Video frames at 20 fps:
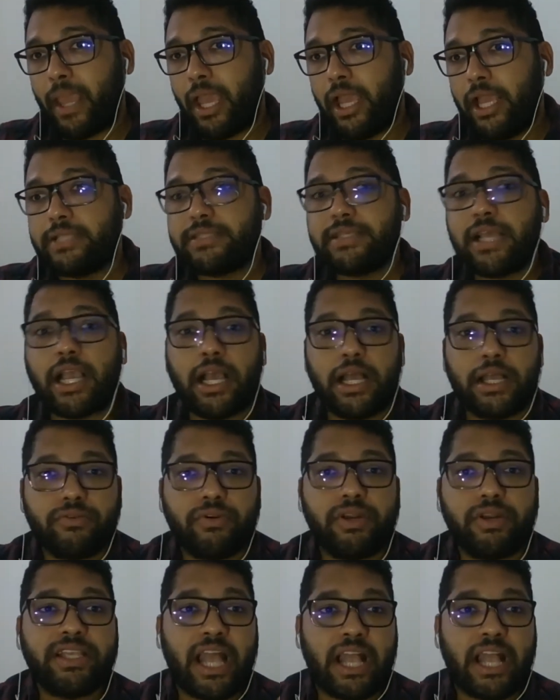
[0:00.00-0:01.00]
it's a
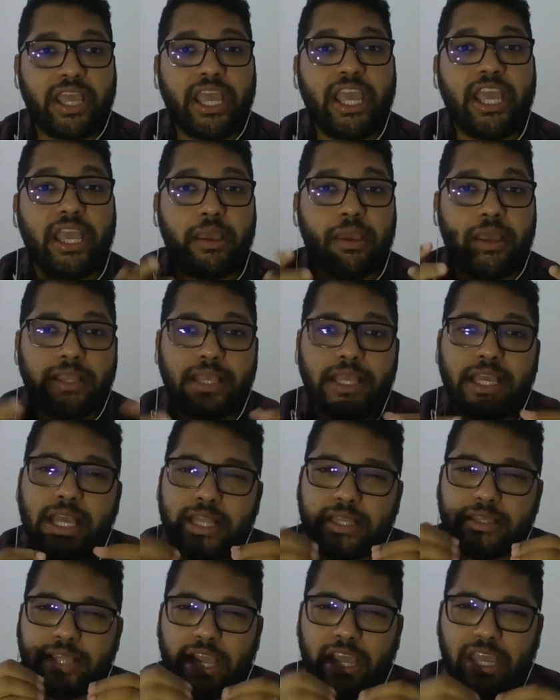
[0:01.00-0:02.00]
country that
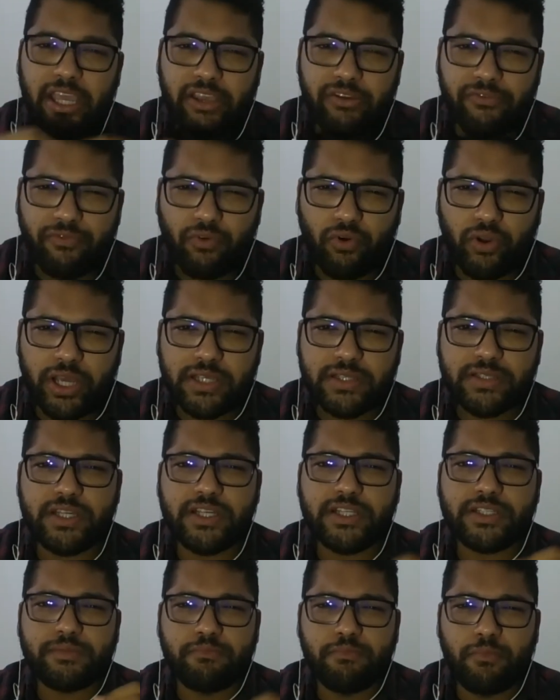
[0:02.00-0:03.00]
the influence
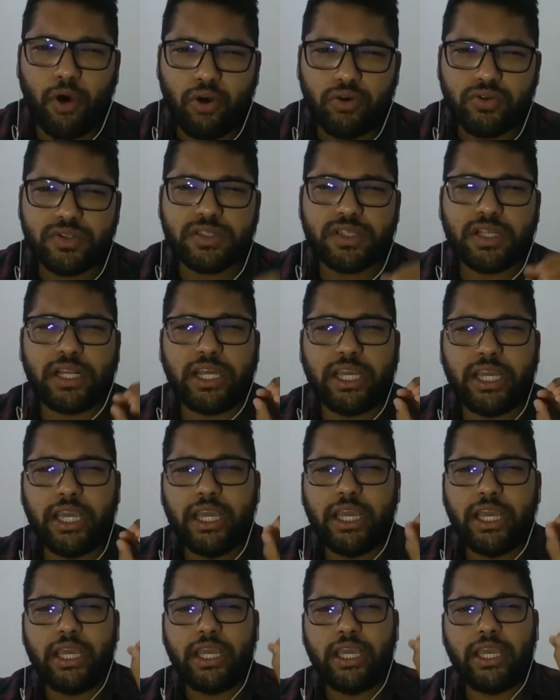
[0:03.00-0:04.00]
is mostly
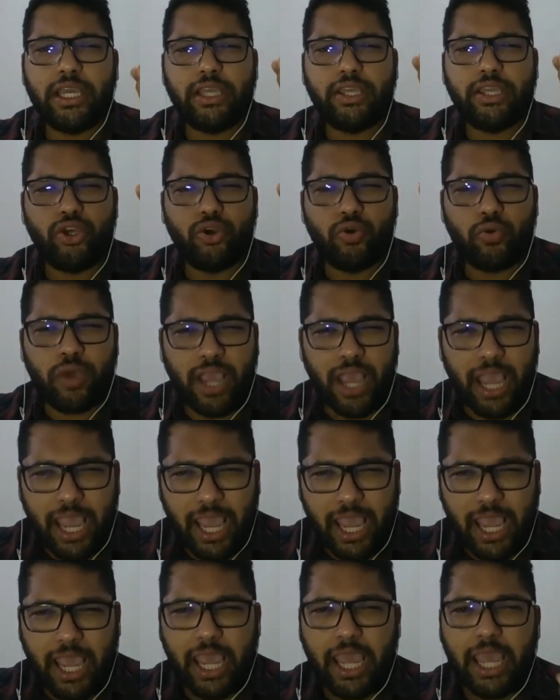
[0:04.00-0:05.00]
in
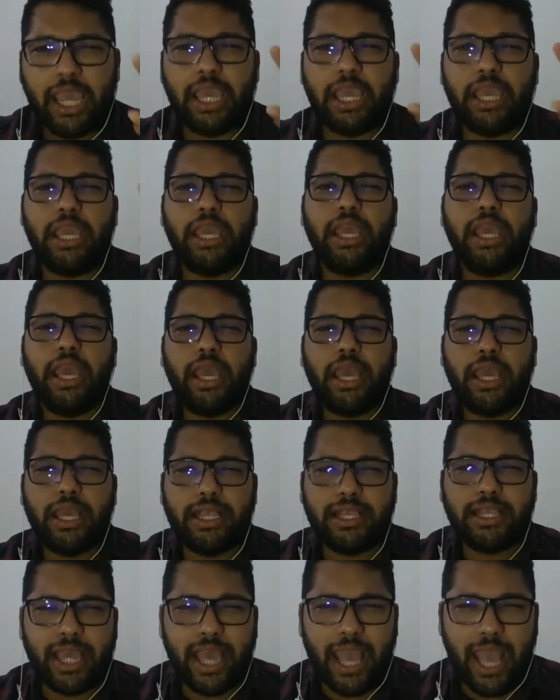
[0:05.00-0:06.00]
UK,
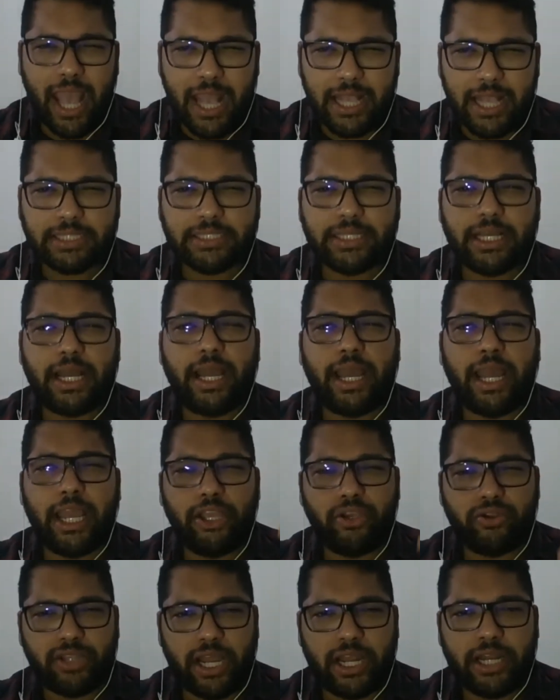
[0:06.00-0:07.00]
in Canada, and
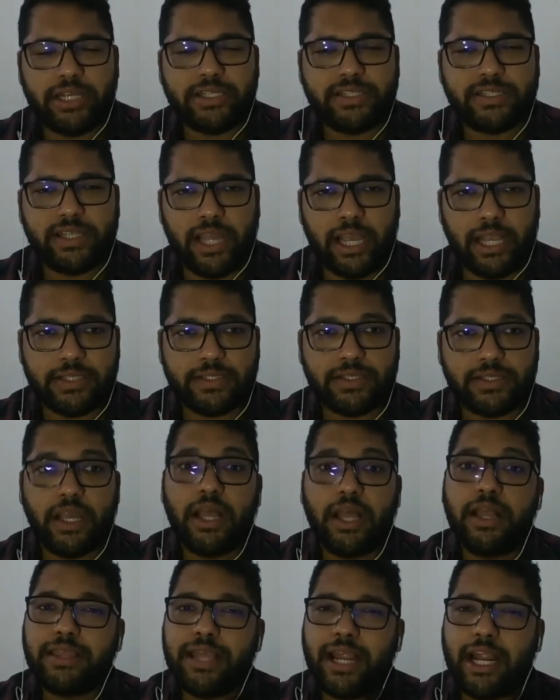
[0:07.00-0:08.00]
United States.
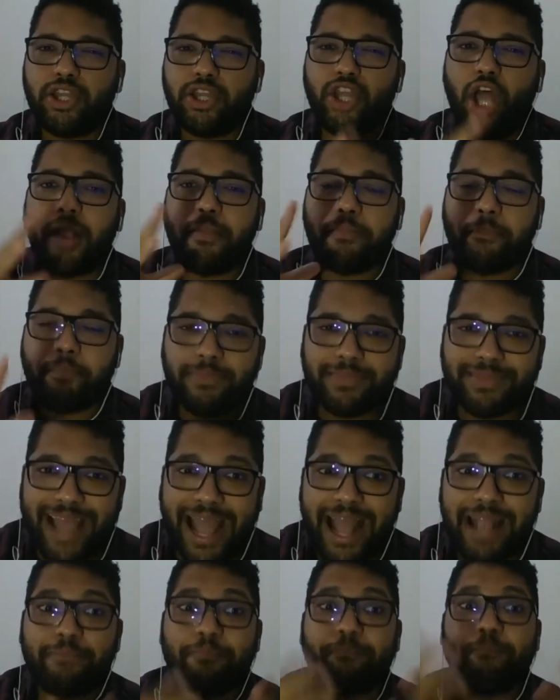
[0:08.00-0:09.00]
There are not
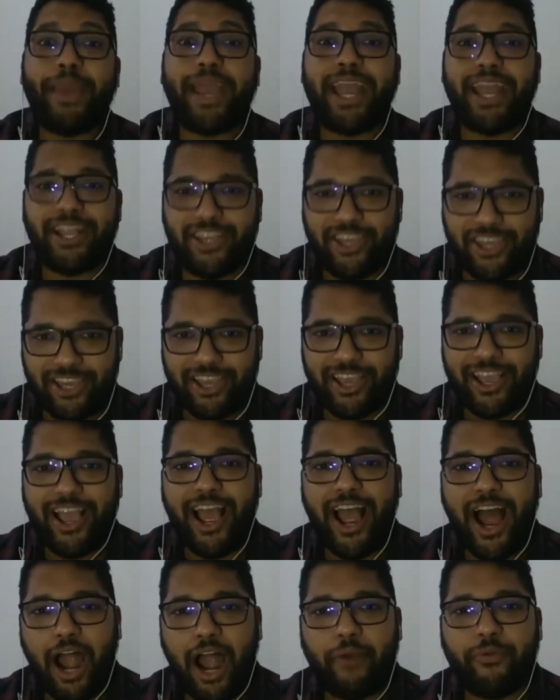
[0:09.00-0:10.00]
that many
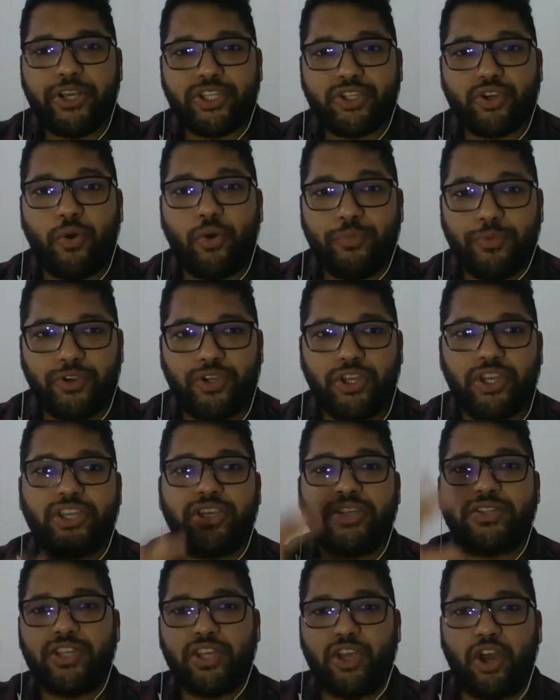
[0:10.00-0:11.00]
Irish
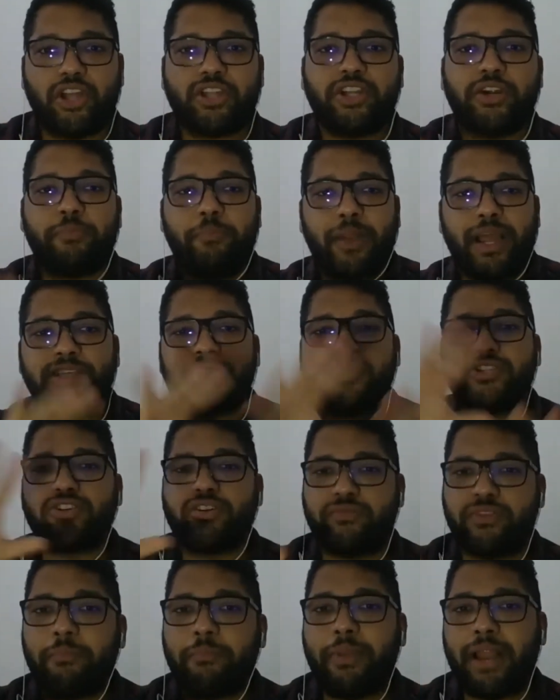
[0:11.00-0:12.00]
communities in other places
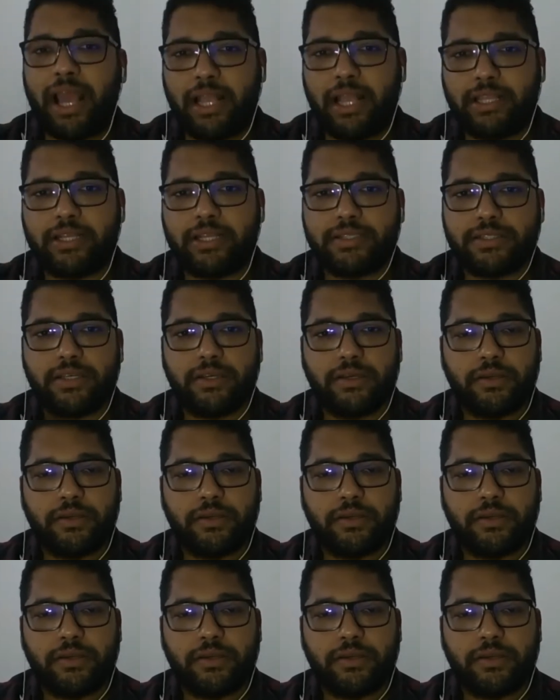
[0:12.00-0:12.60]
of the planet.